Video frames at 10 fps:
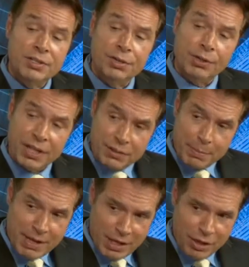to get to
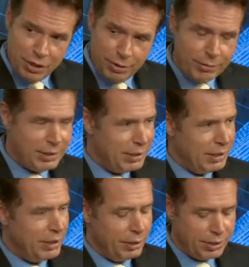meet you and,
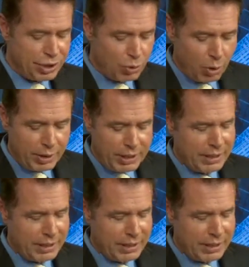and hear the story.